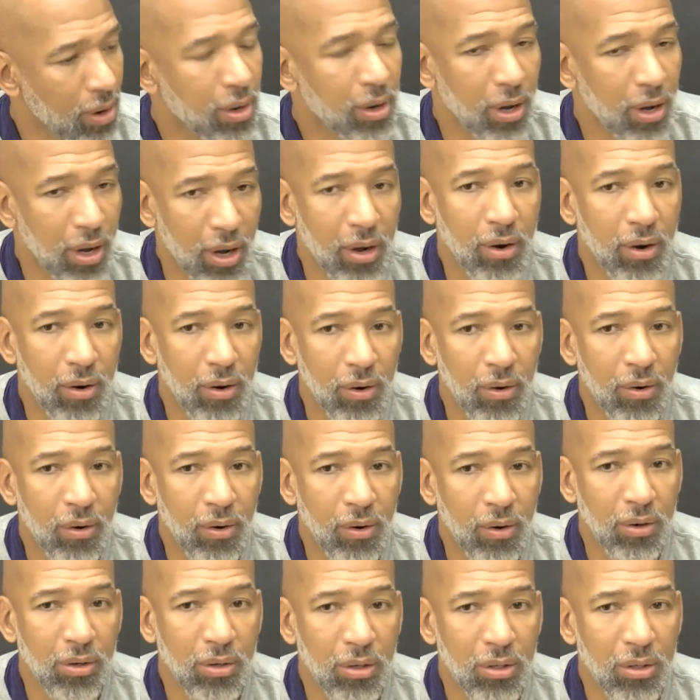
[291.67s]
It's just
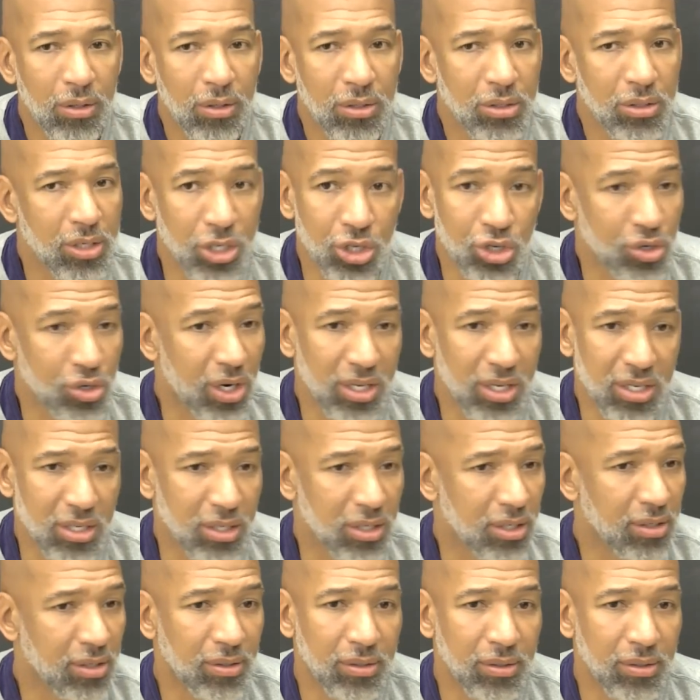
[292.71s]
a shot. Just trust it.